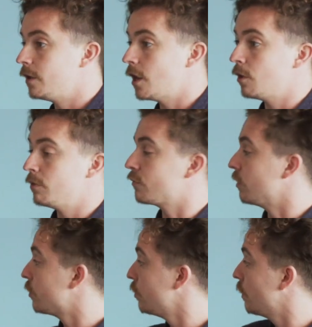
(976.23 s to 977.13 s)
now we've
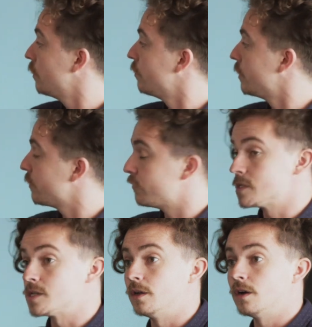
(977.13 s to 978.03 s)
got 200
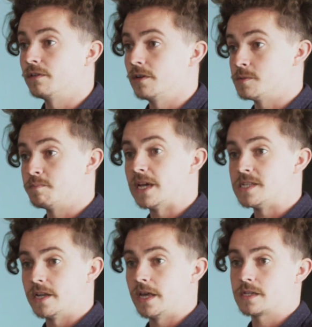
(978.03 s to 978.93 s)
different scenarios
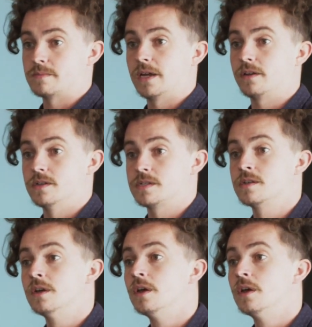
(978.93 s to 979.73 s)
based in xMatters